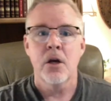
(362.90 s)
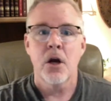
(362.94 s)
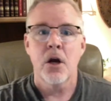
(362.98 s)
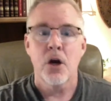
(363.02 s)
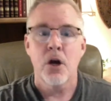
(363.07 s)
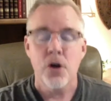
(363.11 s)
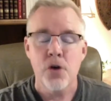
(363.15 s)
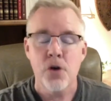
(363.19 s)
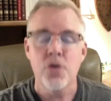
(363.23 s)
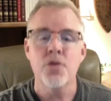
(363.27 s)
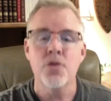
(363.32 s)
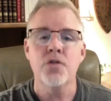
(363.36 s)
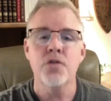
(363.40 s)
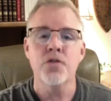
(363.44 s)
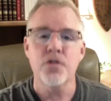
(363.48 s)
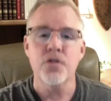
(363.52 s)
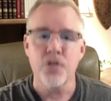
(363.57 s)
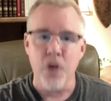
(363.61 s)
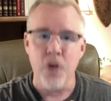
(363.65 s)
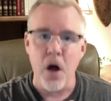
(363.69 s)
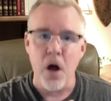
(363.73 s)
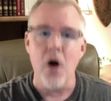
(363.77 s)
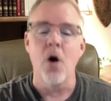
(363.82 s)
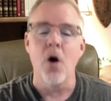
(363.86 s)
who
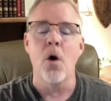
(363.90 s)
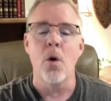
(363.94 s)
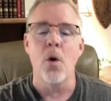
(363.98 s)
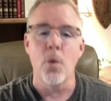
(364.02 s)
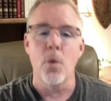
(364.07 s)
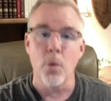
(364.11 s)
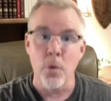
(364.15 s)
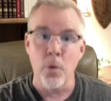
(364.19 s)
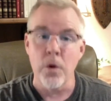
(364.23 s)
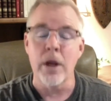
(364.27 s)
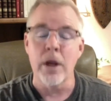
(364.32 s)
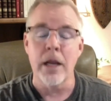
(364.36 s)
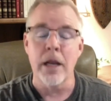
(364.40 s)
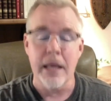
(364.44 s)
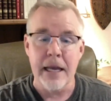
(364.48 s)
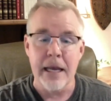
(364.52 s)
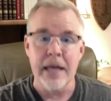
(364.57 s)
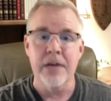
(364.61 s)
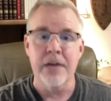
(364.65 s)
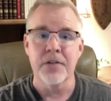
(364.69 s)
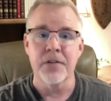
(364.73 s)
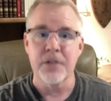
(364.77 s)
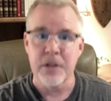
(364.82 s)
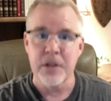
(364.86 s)
Saul really
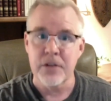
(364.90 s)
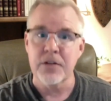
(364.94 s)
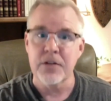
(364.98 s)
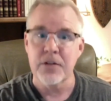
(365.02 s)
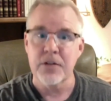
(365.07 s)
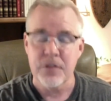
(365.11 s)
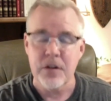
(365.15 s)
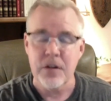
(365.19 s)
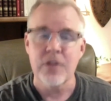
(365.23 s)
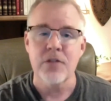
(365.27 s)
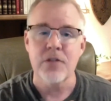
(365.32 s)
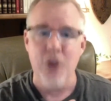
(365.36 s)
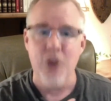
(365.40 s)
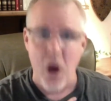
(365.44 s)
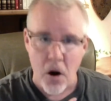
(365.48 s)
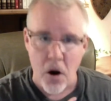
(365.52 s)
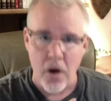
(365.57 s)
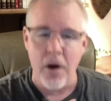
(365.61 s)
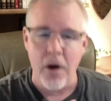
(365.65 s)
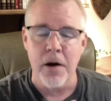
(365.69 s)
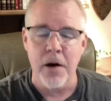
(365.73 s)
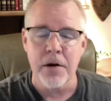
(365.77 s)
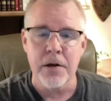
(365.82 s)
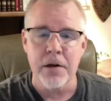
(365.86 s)
is. This is his
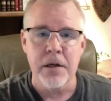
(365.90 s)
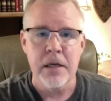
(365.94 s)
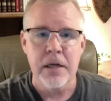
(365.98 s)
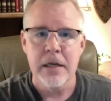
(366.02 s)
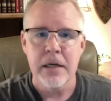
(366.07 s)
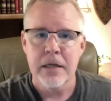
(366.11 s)
heart.